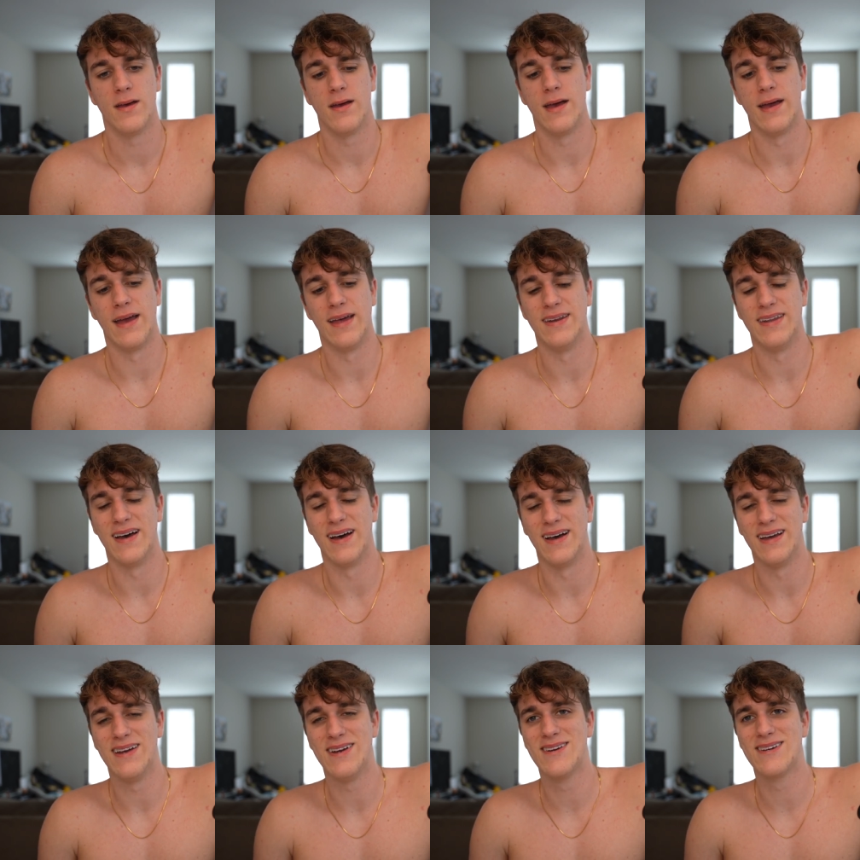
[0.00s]
And
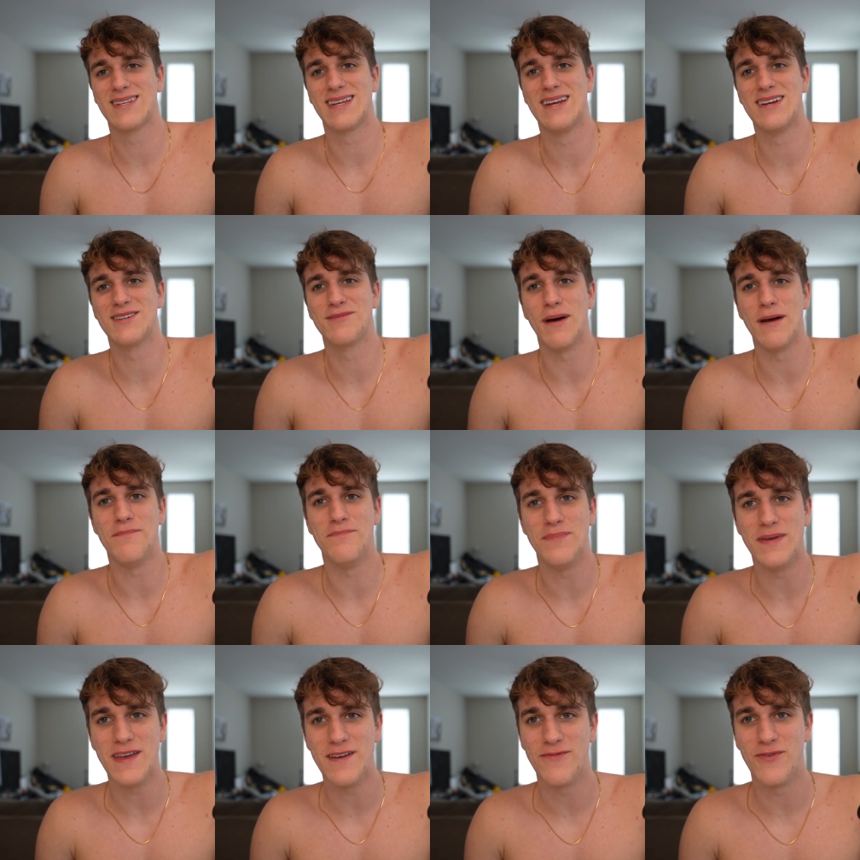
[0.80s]
here's my
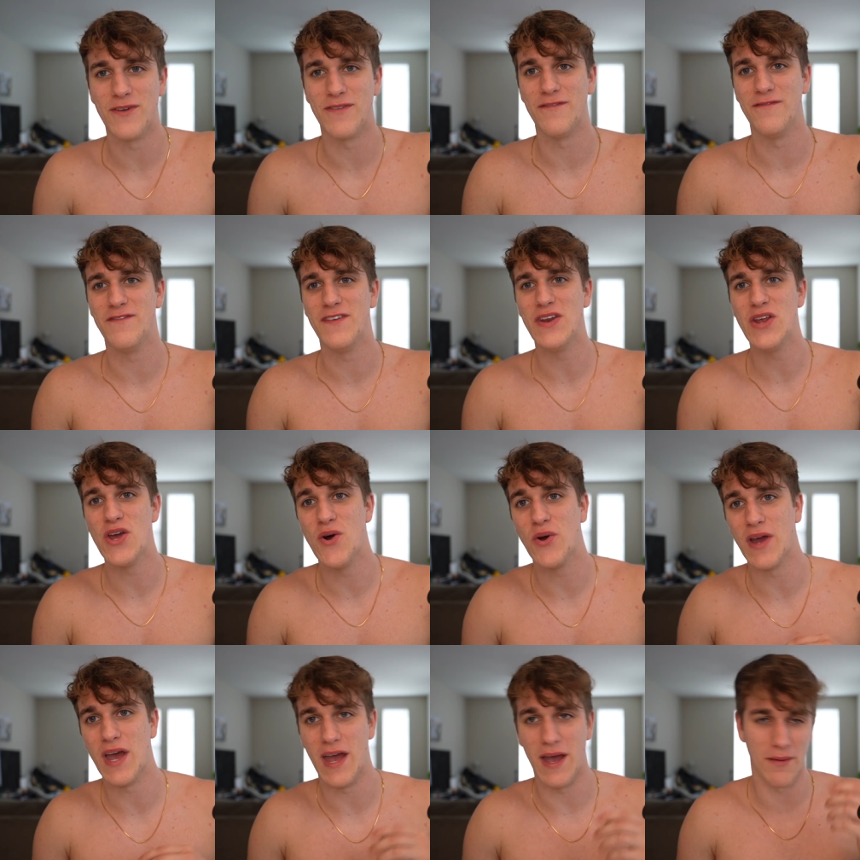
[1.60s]
beef with
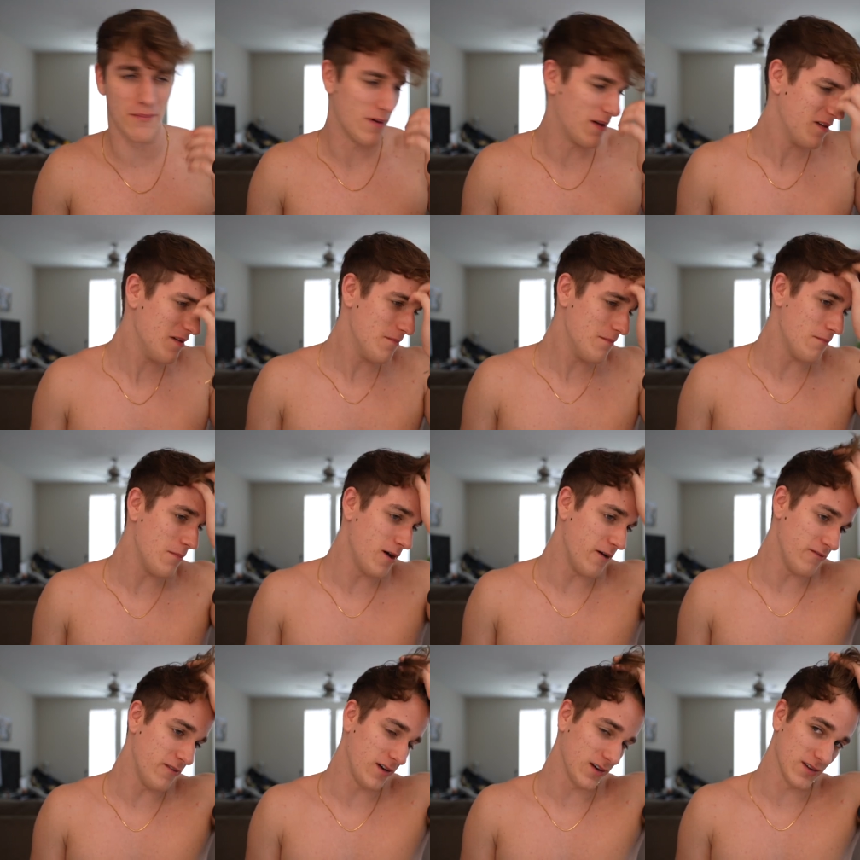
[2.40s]
video game
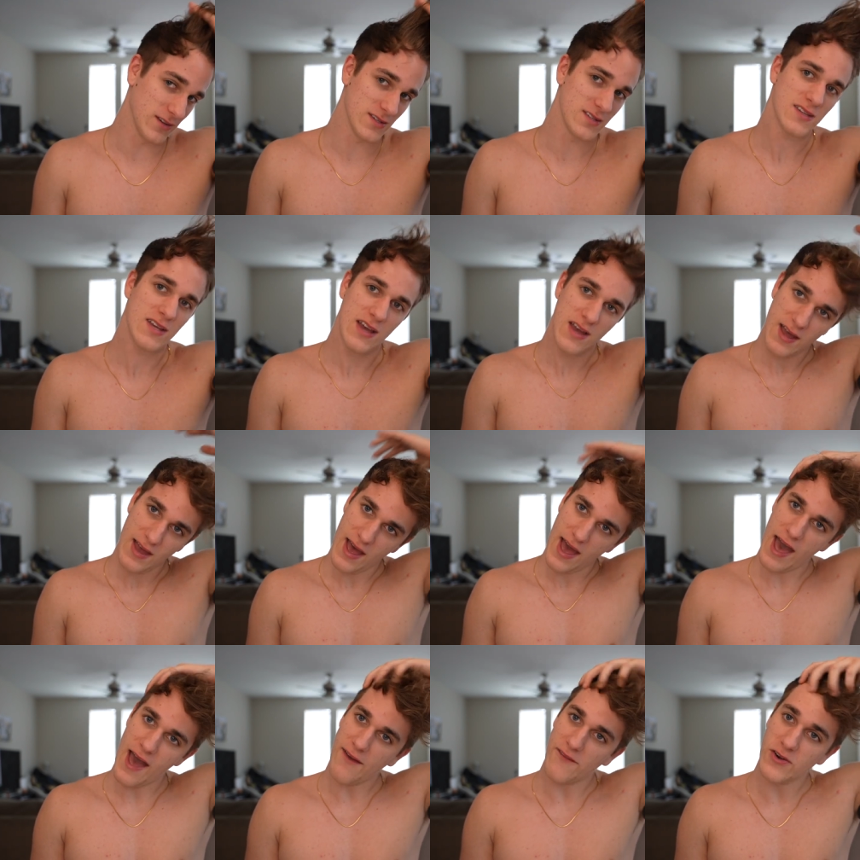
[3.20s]
motherfuckers.
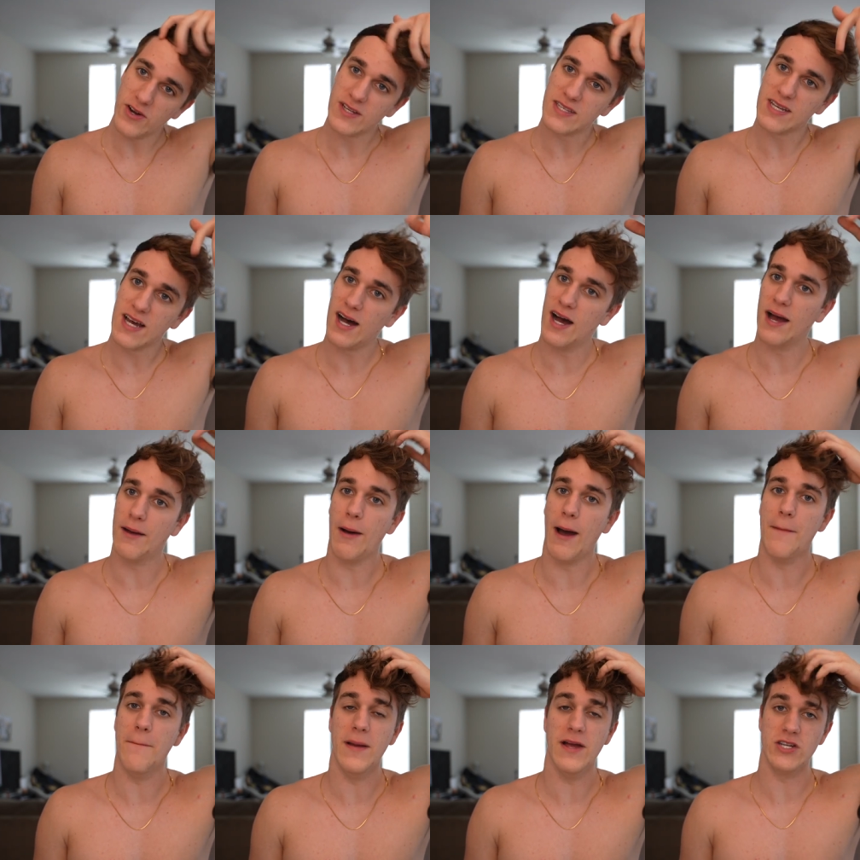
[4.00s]
Every time
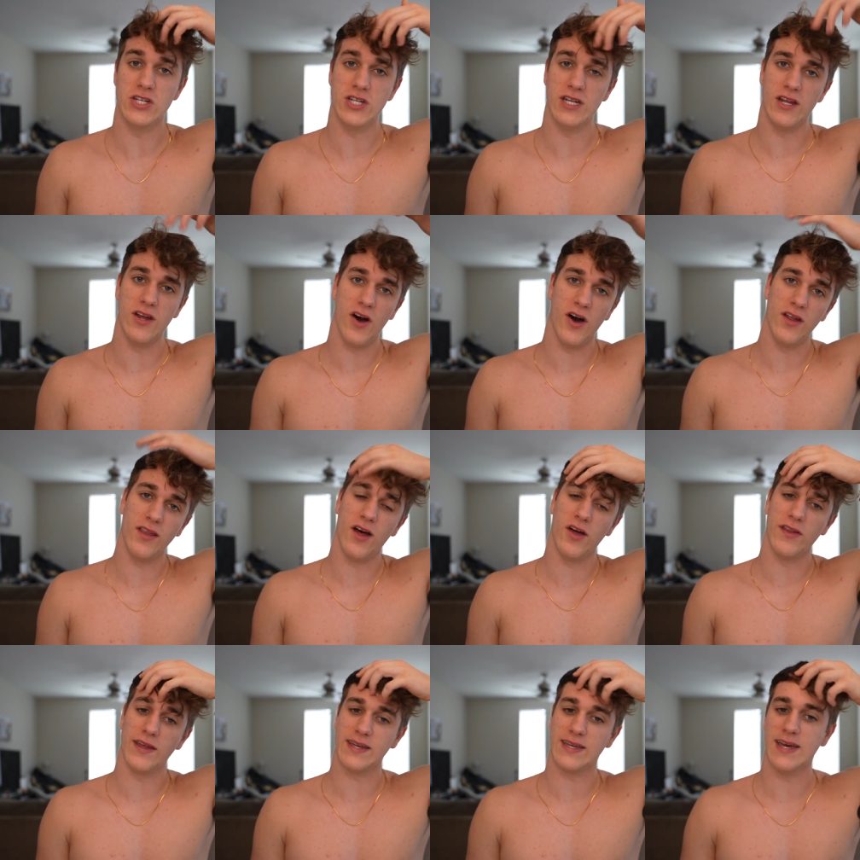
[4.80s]
I mention it
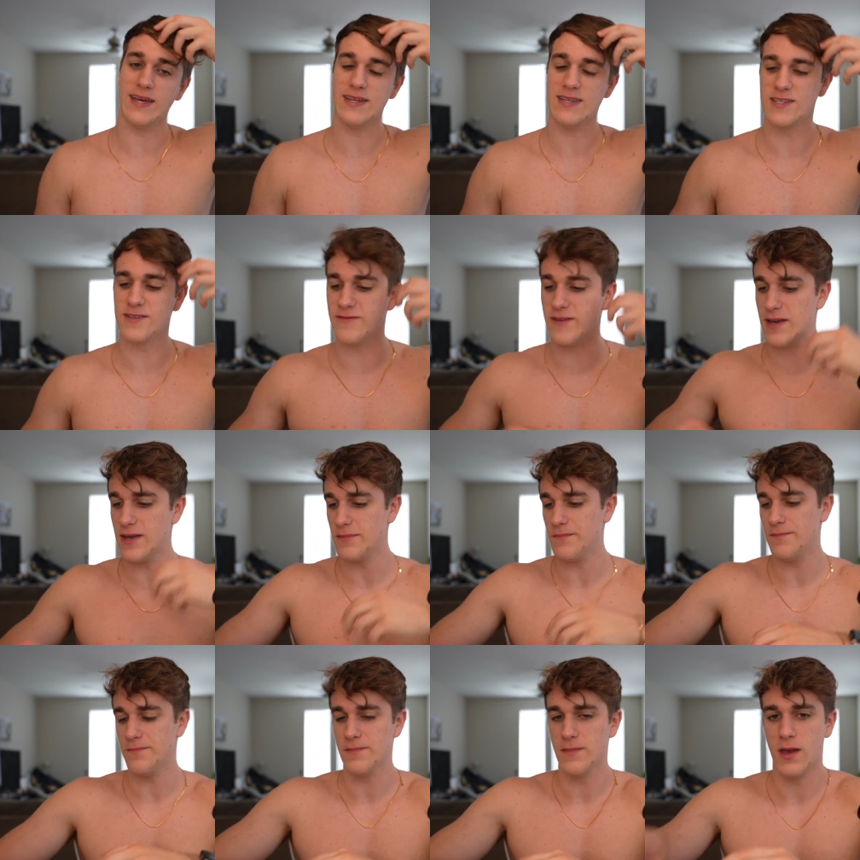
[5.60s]
on like Kenny's
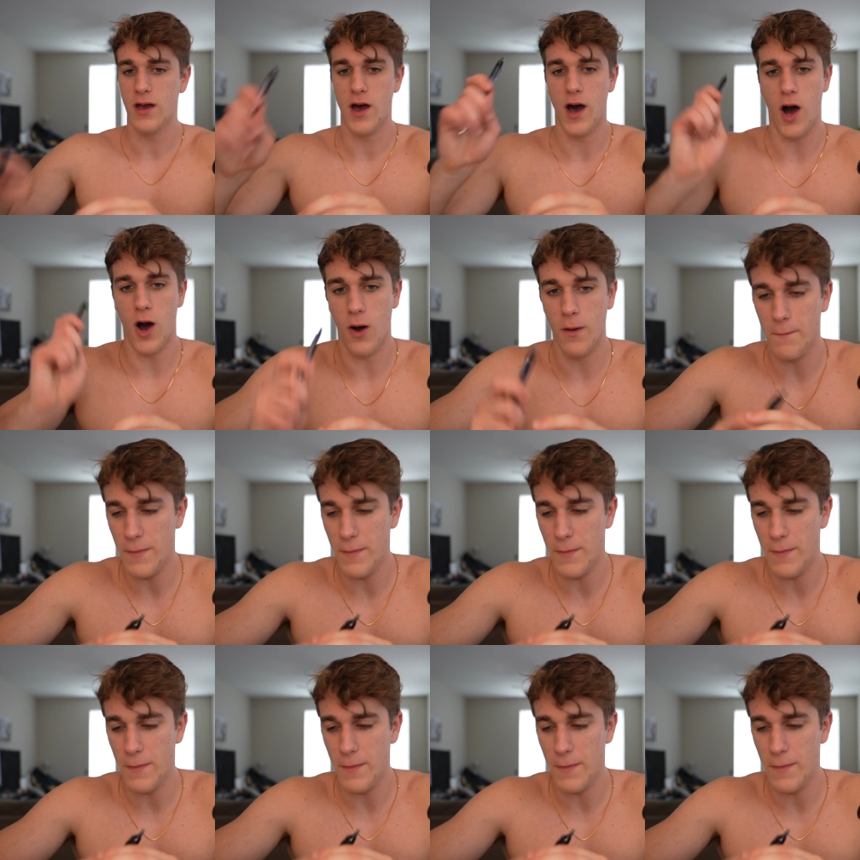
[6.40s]
Fit, I'll